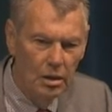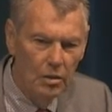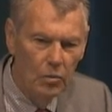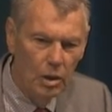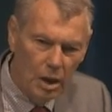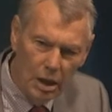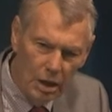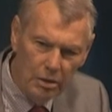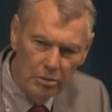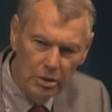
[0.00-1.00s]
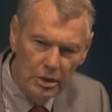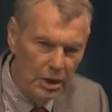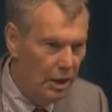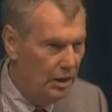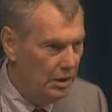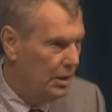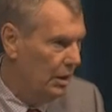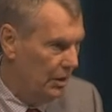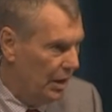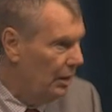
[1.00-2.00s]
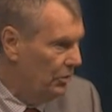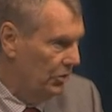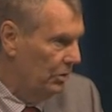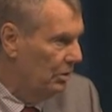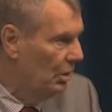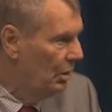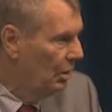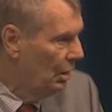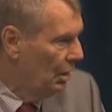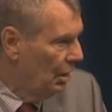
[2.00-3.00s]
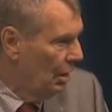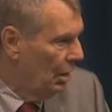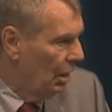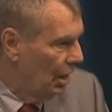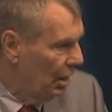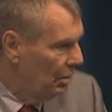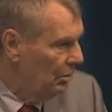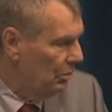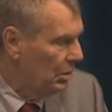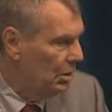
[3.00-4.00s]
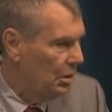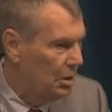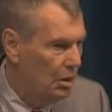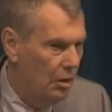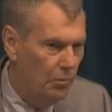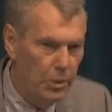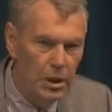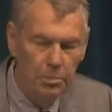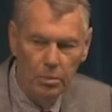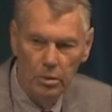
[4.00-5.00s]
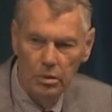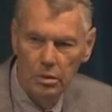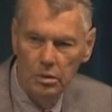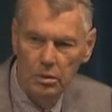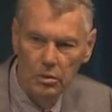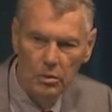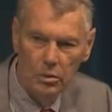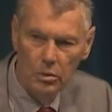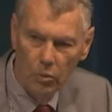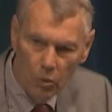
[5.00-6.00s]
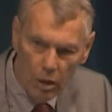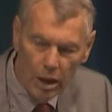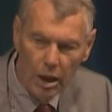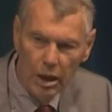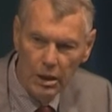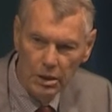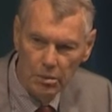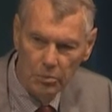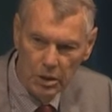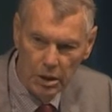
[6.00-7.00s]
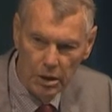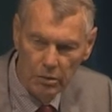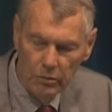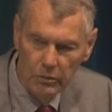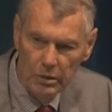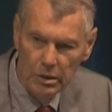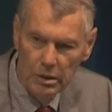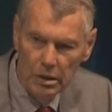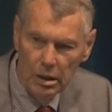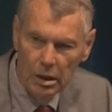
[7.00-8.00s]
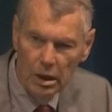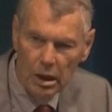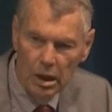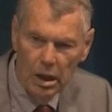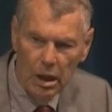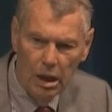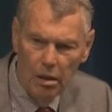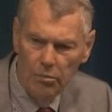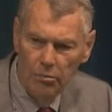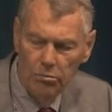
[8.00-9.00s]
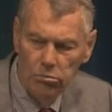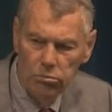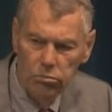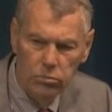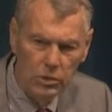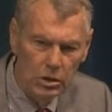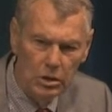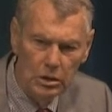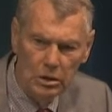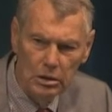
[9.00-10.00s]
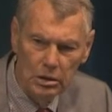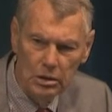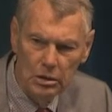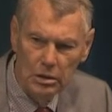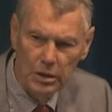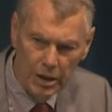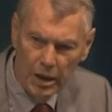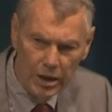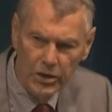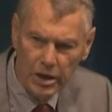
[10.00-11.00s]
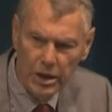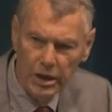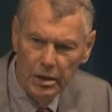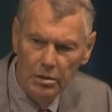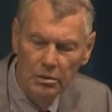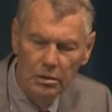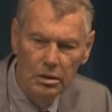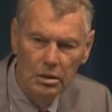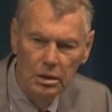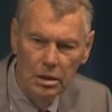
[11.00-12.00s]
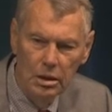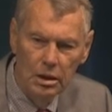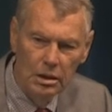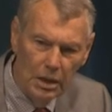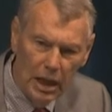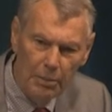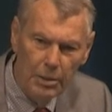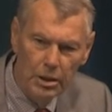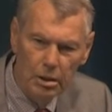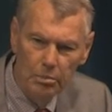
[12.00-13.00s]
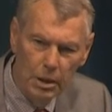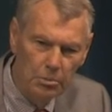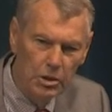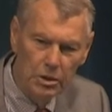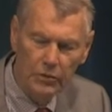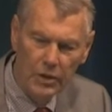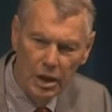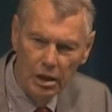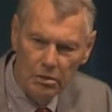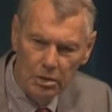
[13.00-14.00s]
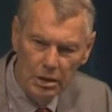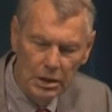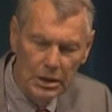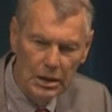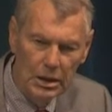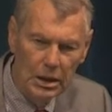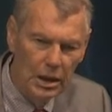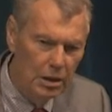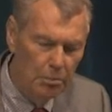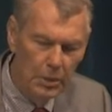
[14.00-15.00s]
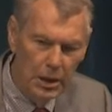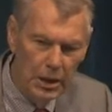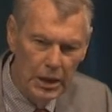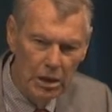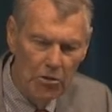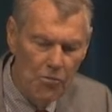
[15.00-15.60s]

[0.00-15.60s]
where hundreds, I didn't see a thousand, hundreds of people organize themselves, um, get educated, lobby their members of Congress and the media